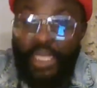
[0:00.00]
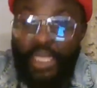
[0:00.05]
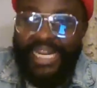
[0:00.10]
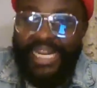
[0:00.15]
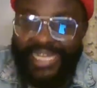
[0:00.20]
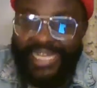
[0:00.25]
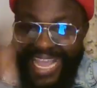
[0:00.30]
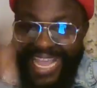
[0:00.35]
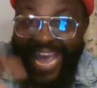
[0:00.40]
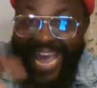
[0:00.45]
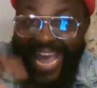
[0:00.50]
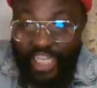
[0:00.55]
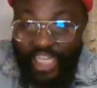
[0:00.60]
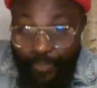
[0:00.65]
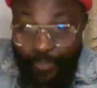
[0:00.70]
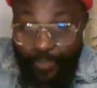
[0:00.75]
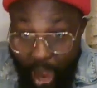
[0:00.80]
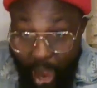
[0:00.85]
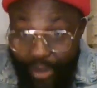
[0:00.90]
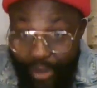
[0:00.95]
They
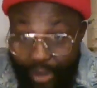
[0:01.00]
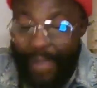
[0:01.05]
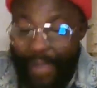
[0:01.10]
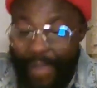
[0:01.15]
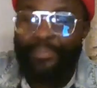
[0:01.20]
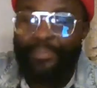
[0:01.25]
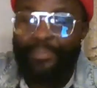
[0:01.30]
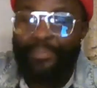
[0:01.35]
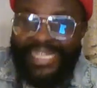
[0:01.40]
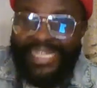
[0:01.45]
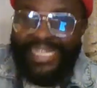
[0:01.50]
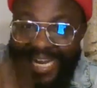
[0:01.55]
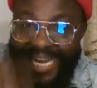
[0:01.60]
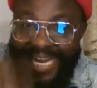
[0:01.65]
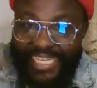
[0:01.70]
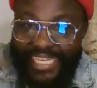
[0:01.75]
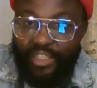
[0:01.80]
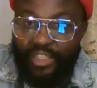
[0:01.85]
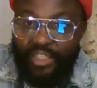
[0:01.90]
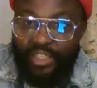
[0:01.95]
expelled them. They
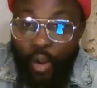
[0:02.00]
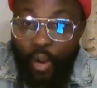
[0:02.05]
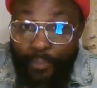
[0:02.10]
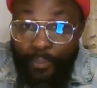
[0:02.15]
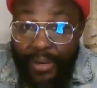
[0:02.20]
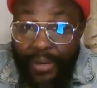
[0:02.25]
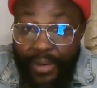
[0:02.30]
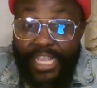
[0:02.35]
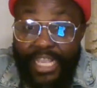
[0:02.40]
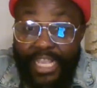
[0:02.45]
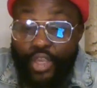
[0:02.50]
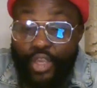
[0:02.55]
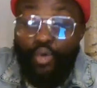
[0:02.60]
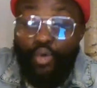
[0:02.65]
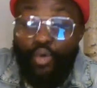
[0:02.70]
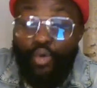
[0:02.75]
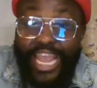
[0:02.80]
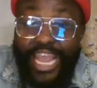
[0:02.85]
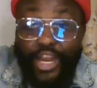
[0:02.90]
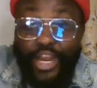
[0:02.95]
did not bring you
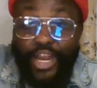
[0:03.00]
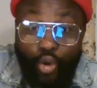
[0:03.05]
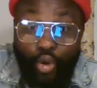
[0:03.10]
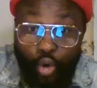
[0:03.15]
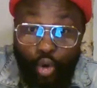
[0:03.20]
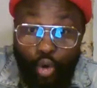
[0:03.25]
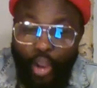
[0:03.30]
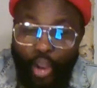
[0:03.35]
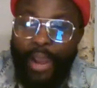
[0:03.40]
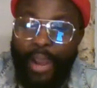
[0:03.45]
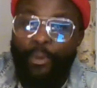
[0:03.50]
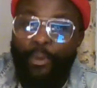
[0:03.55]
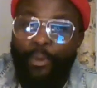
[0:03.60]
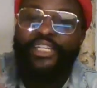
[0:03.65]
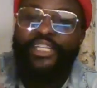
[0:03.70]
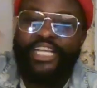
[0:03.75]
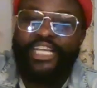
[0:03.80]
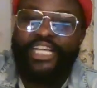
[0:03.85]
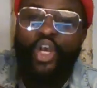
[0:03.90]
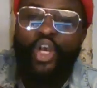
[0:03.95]
a new lawyer, but
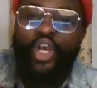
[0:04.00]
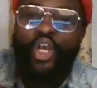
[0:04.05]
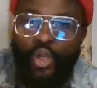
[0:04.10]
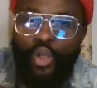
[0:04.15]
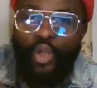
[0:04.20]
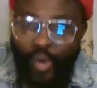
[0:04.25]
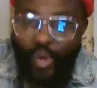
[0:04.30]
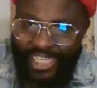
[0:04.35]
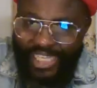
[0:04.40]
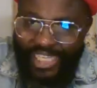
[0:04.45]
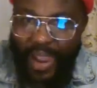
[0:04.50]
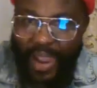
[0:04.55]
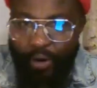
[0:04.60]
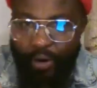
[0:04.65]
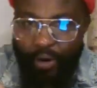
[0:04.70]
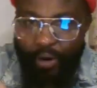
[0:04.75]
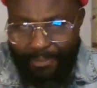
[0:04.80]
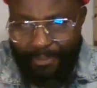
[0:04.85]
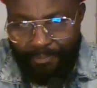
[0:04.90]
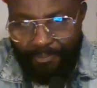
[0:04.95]
they just want to expel
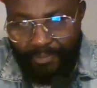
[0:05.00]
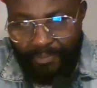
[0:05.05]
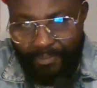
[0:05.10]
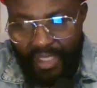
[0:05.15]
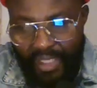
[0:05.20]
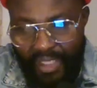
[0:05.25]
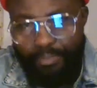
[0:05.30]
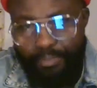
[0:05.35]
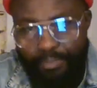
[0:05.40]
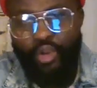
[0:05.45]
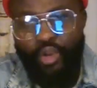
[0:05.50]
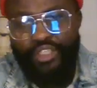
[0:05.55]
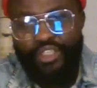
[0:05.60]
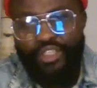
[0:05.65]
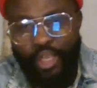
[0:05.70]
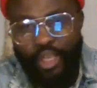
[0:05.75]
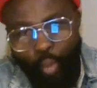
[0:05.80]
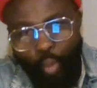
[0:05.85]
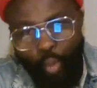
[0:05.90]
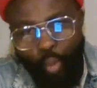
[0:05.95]
them because they
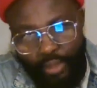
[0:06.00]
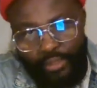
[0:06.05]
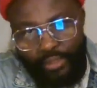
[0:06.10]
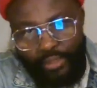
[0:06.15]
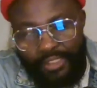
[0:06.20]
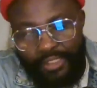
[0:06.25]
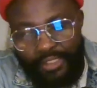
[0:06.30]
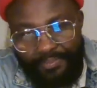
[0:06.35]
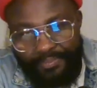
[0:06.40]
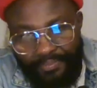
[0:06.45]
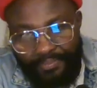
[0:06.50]
want